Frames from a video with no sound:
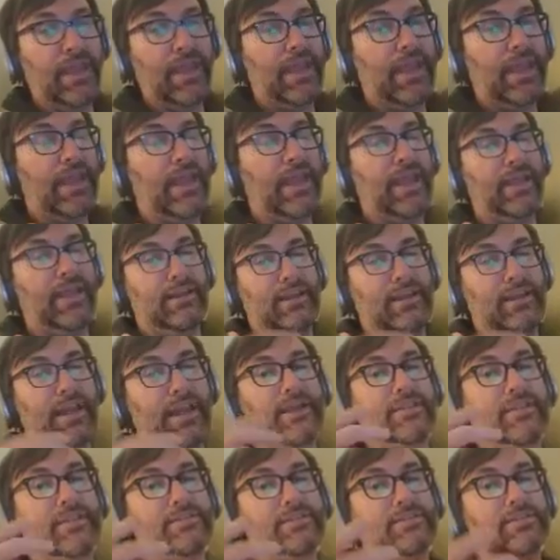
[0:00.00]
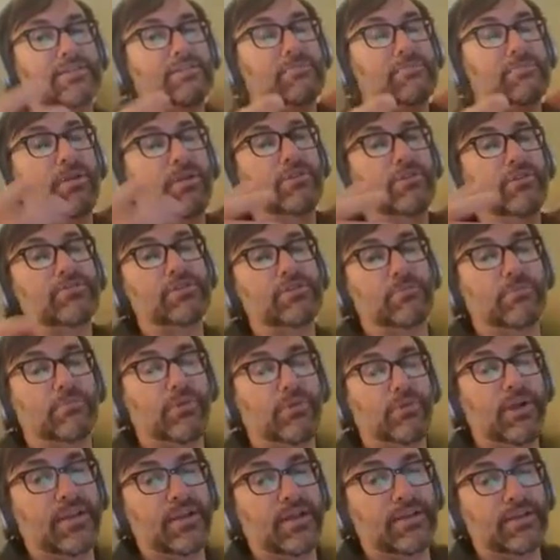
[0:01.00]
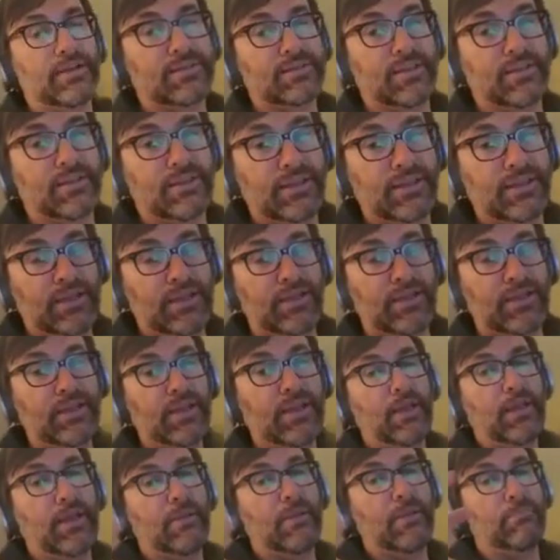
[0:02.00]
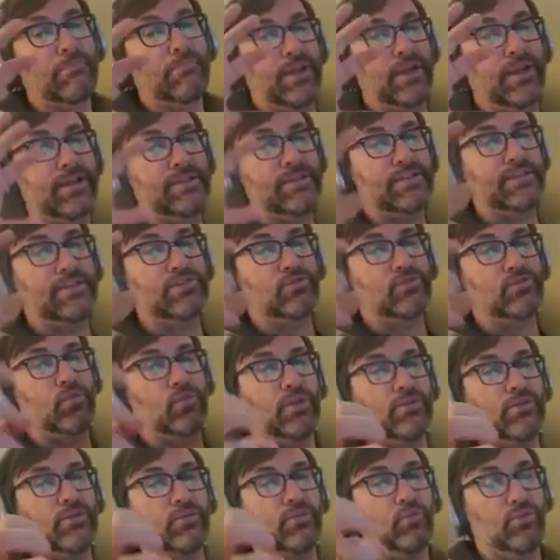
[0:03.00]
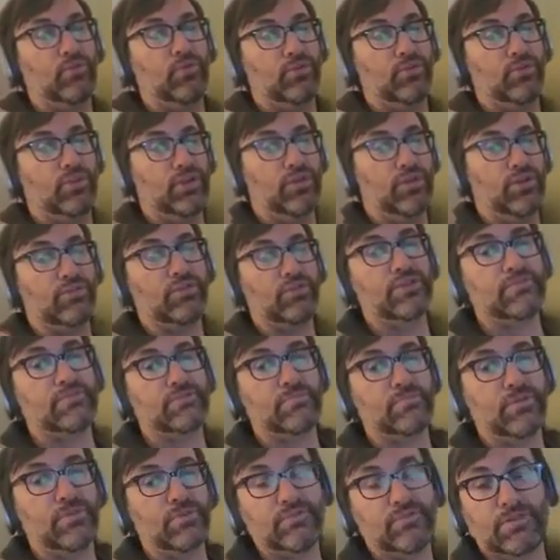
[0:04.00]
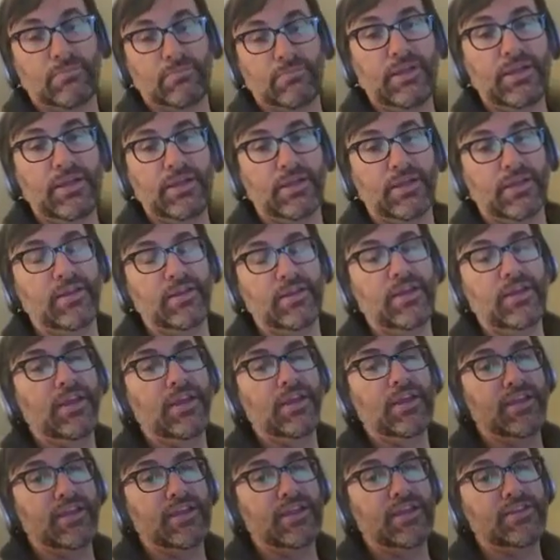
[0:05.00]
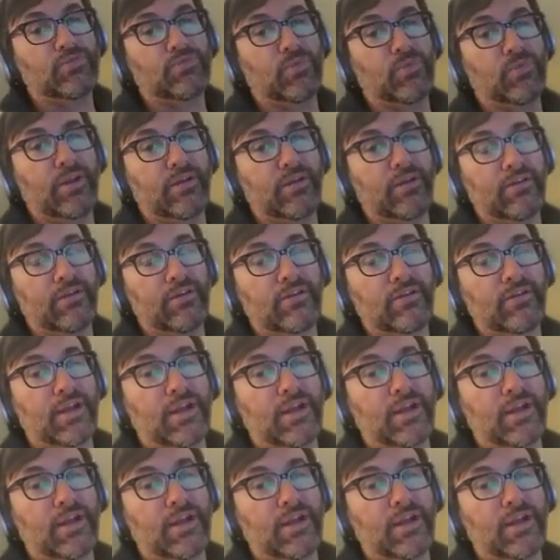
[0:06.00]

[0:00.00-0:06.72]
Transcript: And it's a small surprise that the places where the Earth is most depleted is where